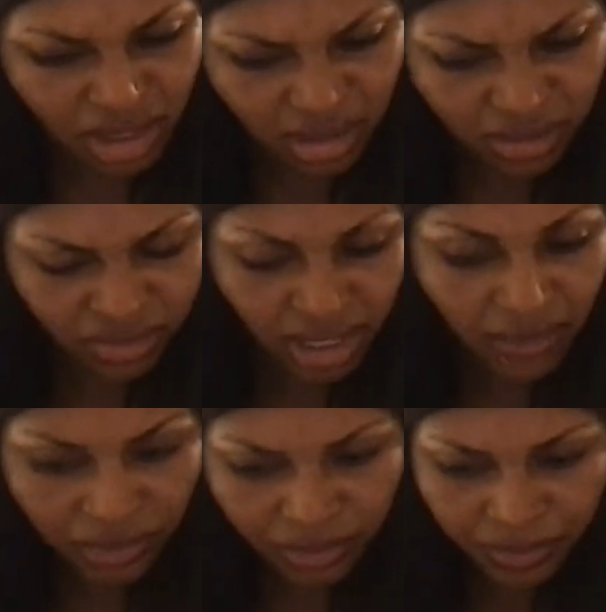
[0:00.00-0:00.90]

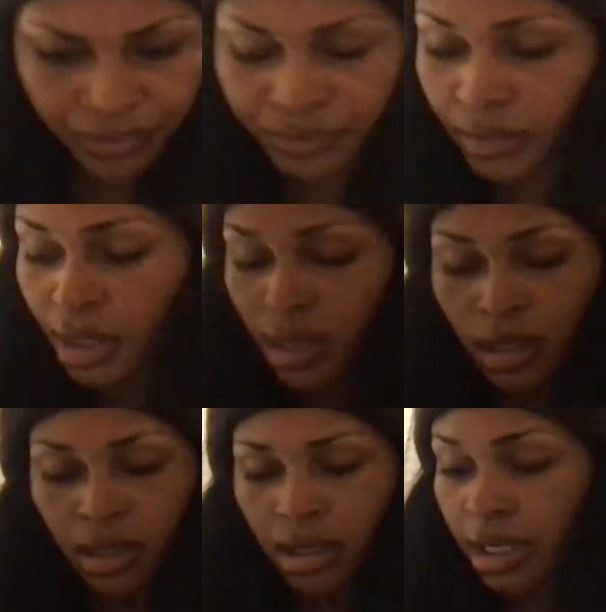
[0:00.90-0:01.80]
whatever.
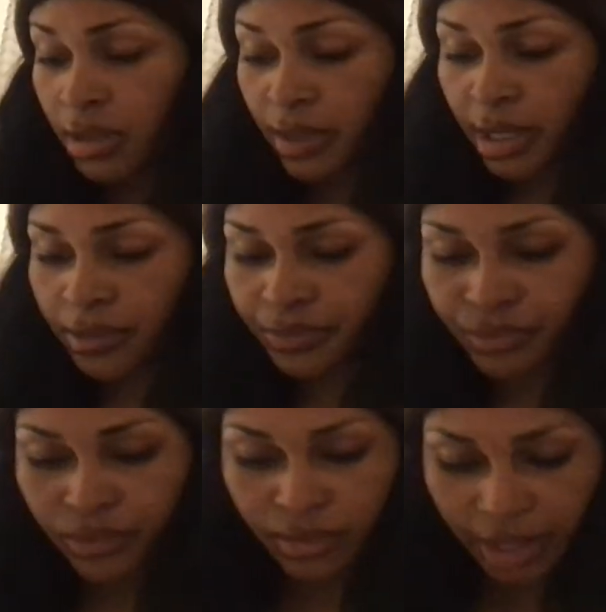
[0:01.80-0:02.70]
Anyway,
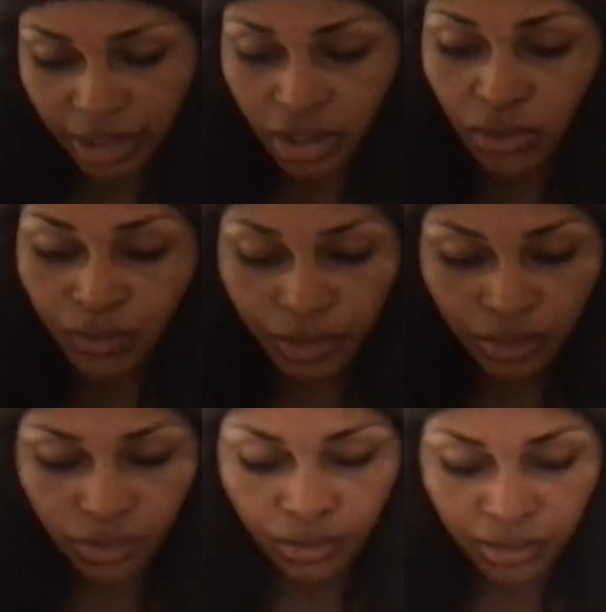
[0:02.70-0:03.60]
get to the
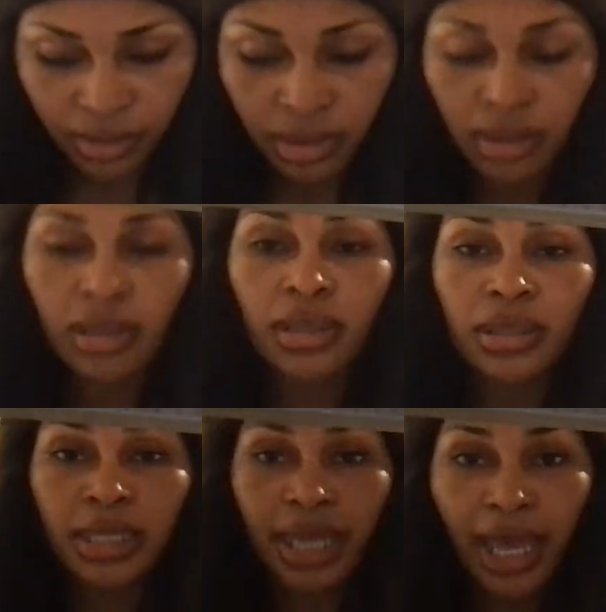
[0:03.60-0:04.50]
room.
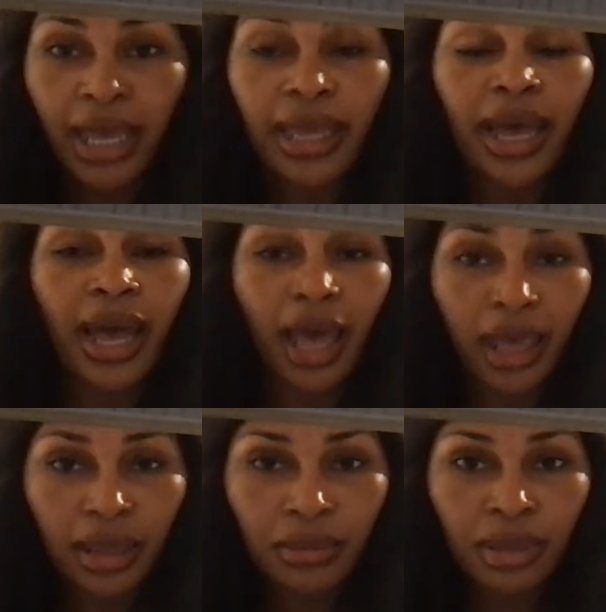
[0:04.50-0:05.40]
The guy
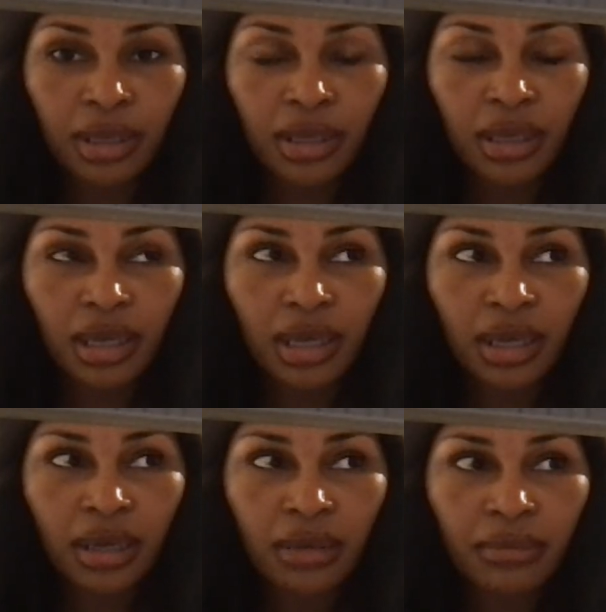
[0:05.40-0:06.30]
I'm
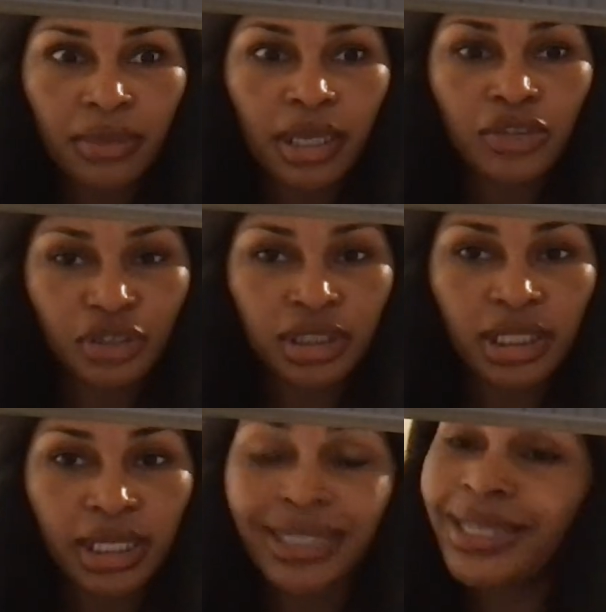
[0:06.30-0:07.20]
interested
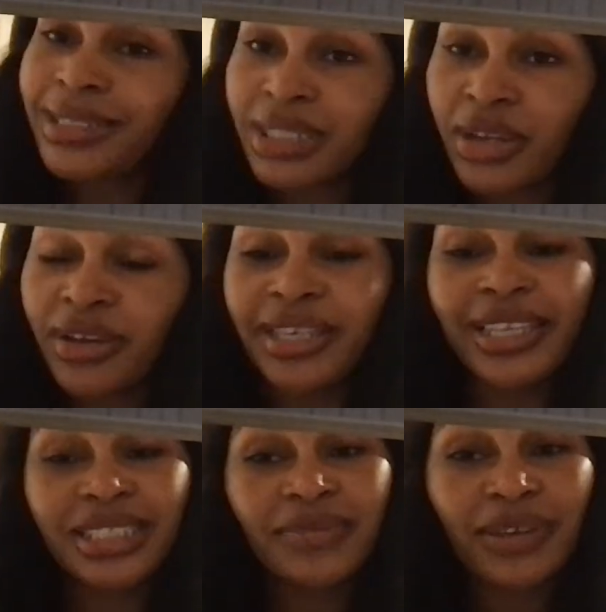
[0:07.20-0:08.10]
in, he's there. He
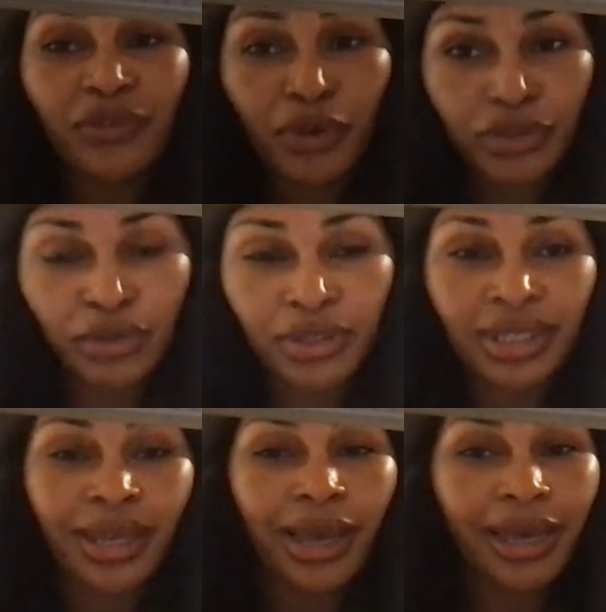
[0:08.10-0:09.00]
gets off at 4:30.
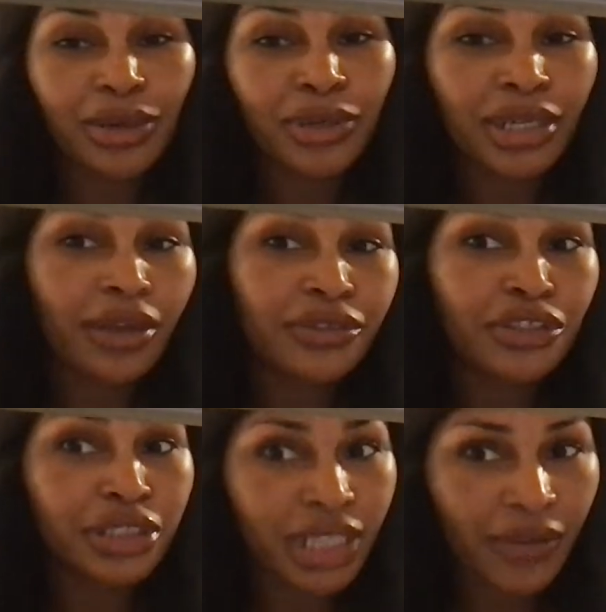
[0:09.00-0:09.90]
I don't get off till
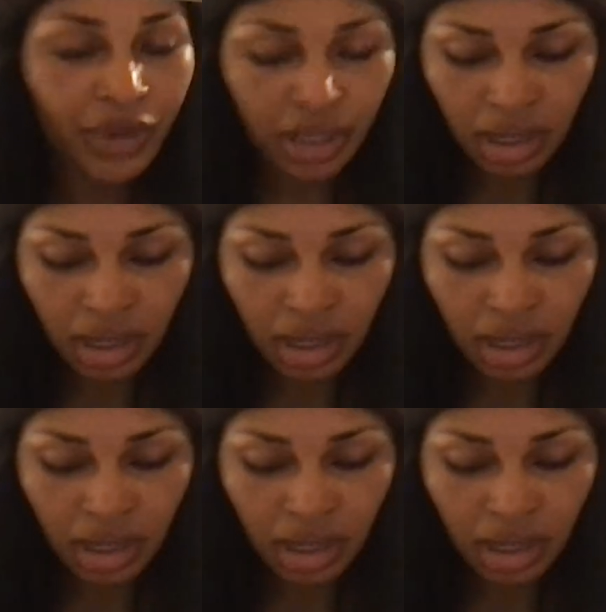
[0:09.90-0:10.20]
7.